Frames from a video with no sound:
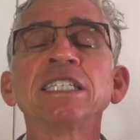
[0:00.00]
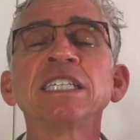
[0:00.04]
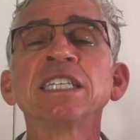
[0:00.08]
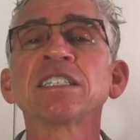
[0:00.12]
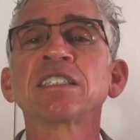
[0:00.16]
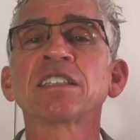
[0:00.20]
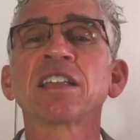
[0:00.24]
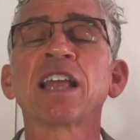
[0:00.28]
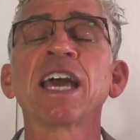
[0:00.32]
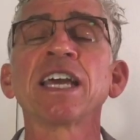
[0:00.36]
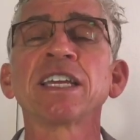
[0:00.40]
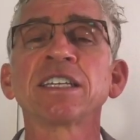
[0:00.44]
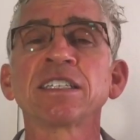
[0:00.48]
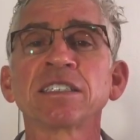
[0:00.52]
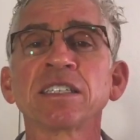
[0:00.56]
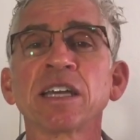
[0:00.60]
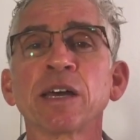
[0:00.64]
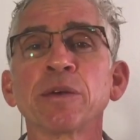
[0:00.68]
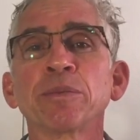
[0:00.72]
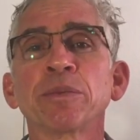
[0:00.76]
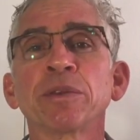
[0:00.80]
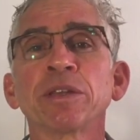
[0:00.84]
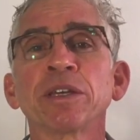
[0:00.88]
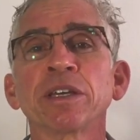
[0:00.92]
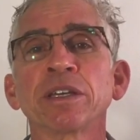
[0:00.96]
dislike
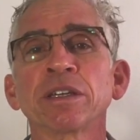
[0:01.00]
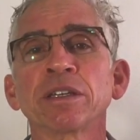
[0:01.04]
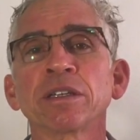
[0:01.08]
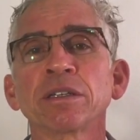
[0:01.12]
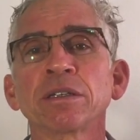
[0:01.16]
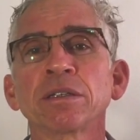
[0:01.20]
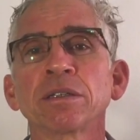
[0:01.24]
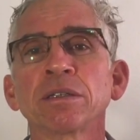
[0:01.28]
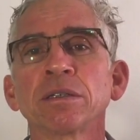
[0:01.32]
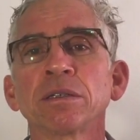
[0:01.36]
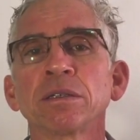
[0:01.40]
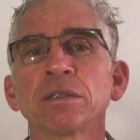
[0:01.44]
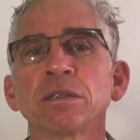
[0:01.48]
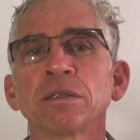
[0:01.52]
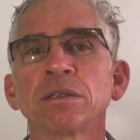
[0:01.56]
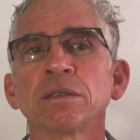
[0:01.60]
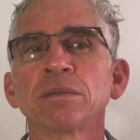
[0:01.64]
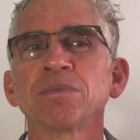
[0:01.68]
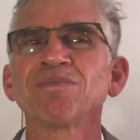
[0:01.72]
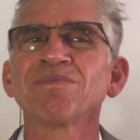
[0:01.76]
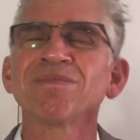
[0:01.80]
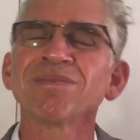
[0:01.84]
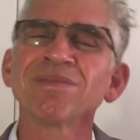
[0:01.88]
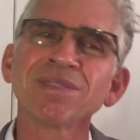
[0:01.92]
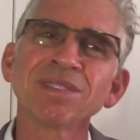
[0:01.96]
something,
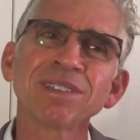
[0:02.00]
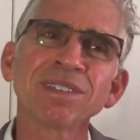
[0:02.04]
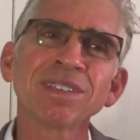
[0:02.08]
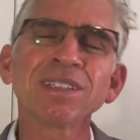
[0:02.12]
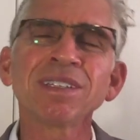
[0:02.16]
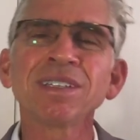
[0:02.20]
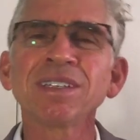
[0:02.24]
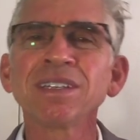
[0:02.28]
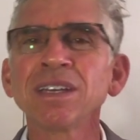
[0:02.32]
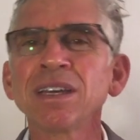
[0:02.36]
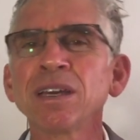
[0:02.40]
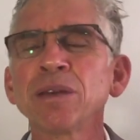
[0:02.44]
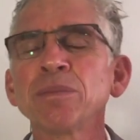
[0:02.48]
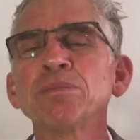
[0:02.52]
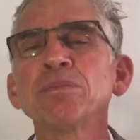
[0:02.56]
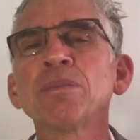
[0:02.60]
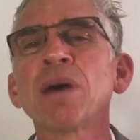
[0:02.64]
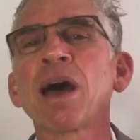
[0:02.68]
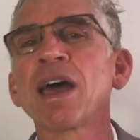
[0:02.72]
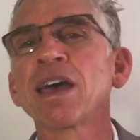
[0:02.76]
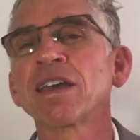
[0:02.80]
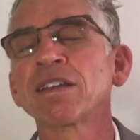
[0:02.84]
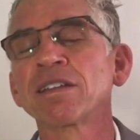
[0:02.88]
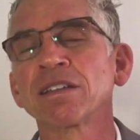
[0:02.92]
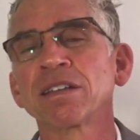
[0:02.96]

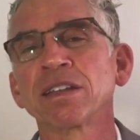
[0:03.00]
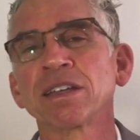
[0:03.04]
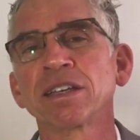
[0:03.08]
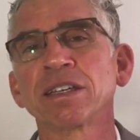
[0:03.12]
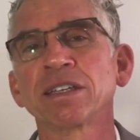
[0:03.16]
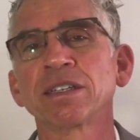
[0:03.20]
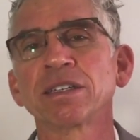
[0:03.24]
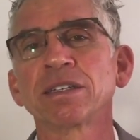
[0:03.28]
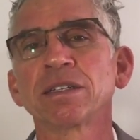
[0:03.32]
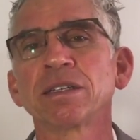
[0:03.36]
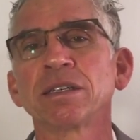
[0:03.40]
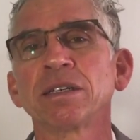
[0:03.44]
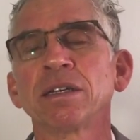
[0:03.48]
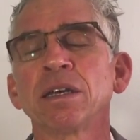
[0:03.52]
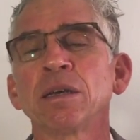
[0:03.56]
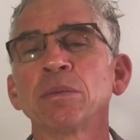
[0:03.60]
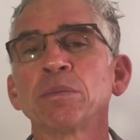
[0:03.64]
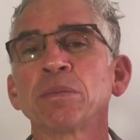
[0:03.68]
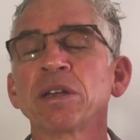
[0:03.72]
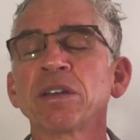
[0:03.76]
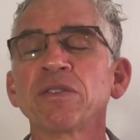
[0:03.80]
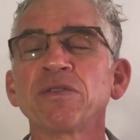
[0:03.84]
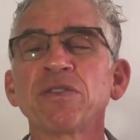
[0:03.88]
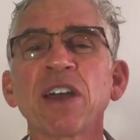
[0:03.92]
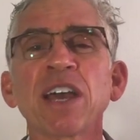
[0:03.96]
mildly.
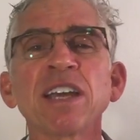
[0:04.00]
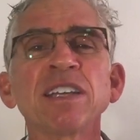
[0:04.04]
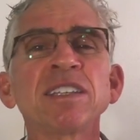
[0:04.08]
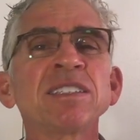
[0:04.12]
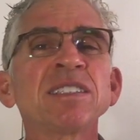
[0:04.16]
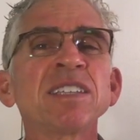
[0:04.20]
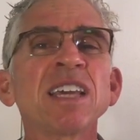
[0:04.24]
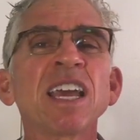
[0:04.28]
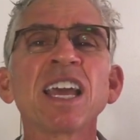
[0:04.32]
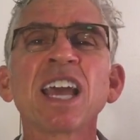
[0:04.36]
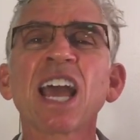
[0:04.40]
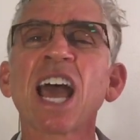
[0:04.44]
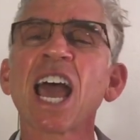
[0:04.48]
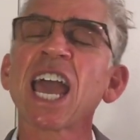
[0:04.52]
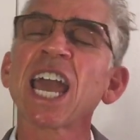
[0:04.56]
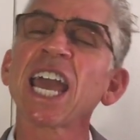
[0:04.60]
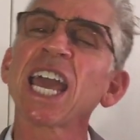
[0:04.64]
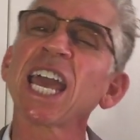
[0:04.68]
But if I say I